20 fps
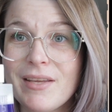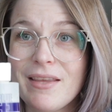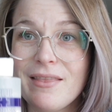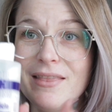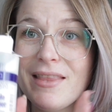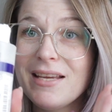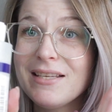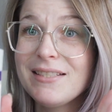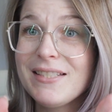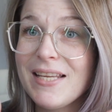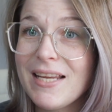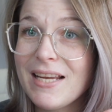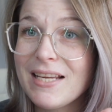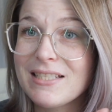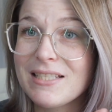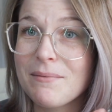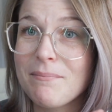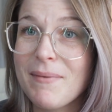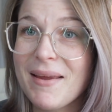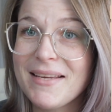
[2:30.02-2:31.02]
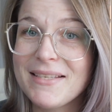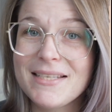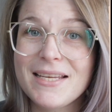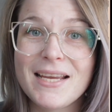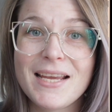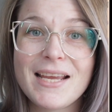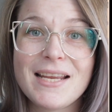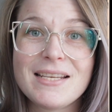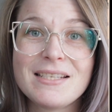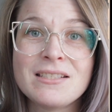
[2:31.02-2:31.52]
This thing is
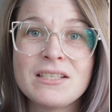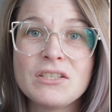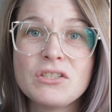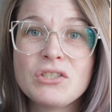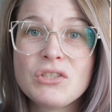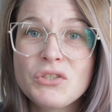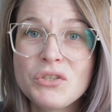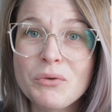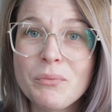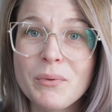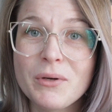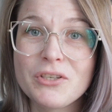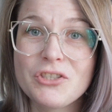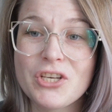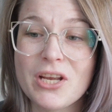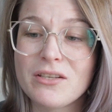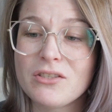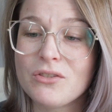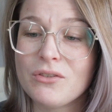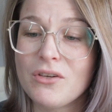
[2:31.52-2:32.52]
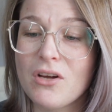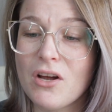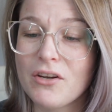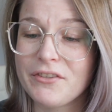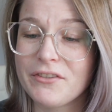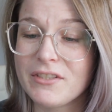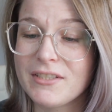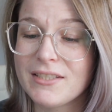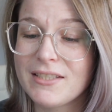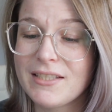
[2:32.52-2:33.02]
amazing. It is super gentle on
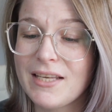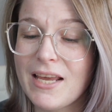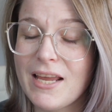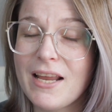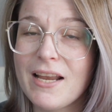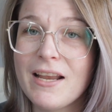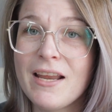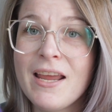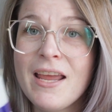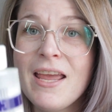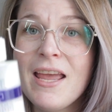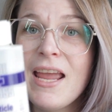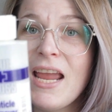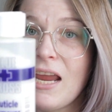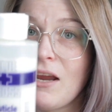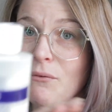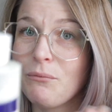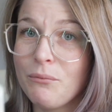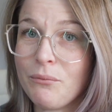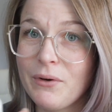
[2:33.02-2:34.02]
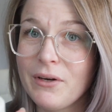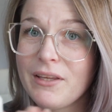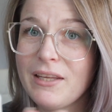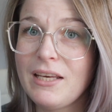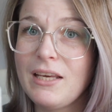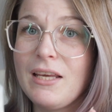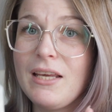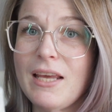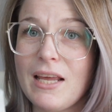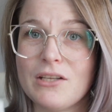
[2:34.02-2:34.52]
your skin. It
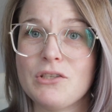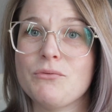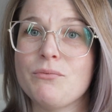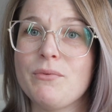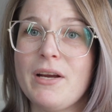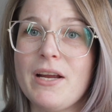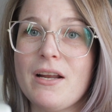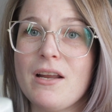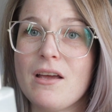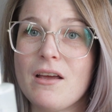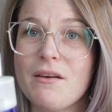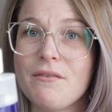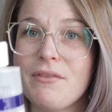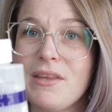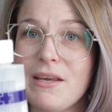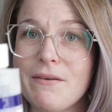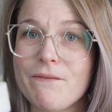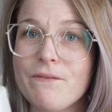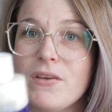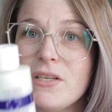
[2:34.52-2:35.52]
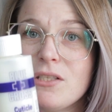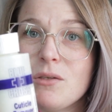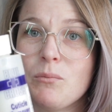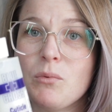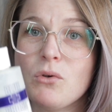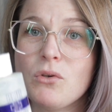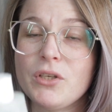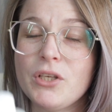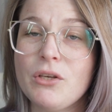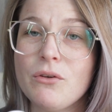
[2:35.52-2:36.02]
really gets rid of the
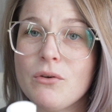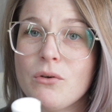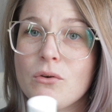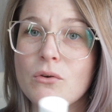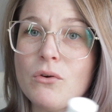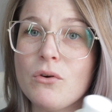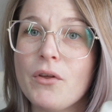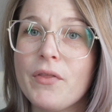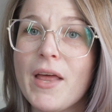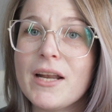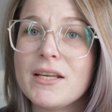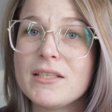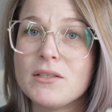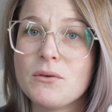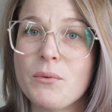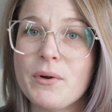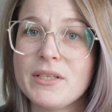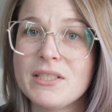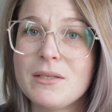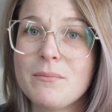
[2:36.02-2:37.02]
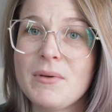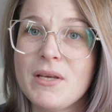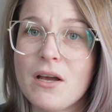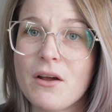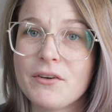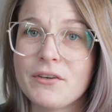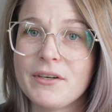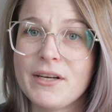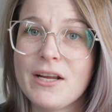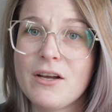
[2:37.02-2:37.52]
invisible cuticle is going to be
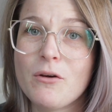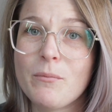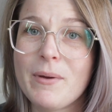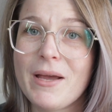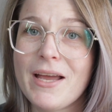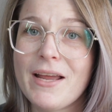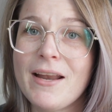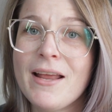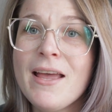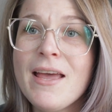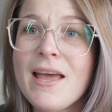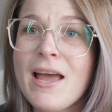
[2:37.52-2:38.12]
on your nail bed.